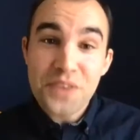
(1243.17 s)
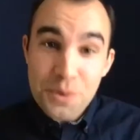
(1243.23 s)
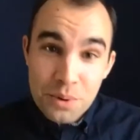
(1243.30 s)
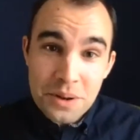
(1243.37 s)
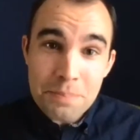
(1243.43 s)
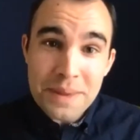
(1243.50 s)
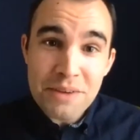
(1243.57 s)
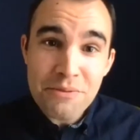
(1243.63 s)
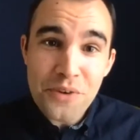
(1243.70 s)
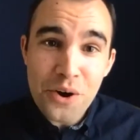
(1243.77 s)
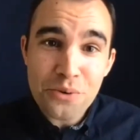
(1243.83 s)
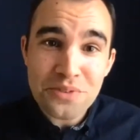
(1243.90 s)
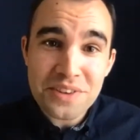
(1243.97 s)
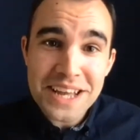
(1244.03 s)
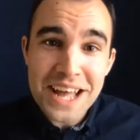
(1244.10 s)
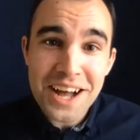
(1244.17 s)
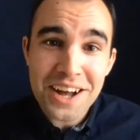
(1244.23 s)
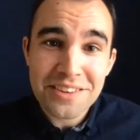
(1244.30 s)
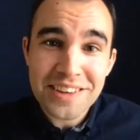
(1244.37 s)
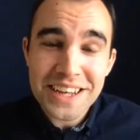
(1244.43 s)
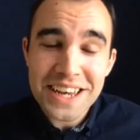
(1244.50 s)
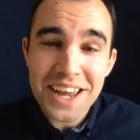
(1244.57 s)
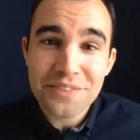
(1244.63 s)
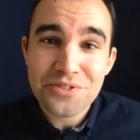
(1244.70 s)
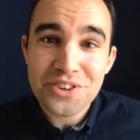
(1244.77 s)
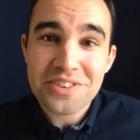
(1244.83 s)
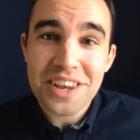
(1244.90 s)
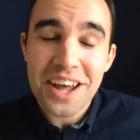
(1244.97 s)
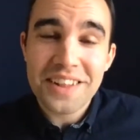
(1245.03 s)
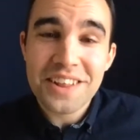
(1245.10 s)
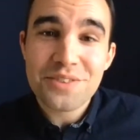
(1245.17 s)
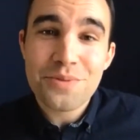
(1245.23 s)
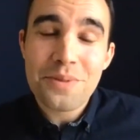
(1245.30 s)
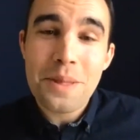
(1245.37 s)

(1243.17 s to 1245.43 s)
you want to be involved in a Car Dealer Live just like this one,